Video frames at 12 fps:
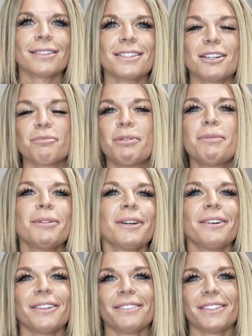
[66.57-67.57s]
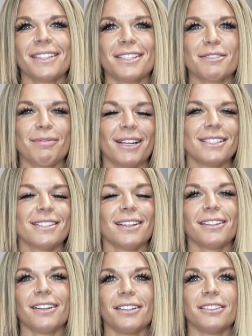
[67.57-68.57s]
So people go in with this
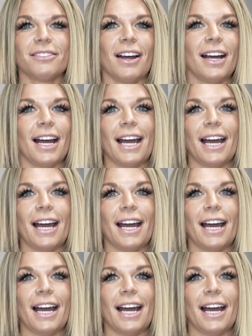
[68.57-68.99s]
mindset of,